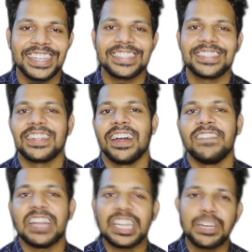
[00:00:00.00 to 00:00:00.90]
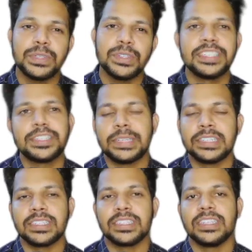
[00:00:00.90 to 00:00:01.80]
guys, welcome to Easy
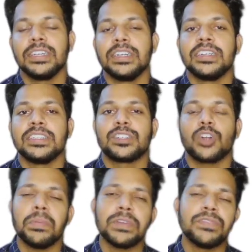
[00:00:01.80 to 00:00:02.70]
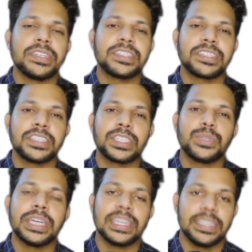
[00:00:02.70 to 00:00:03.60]
Medicine. The topic for discussion
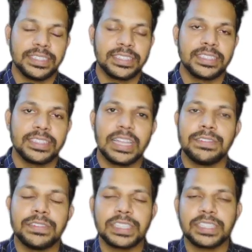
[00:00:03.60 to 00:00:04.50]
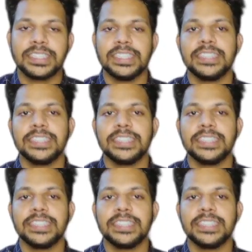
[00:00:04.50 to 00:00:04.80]
today is the liver function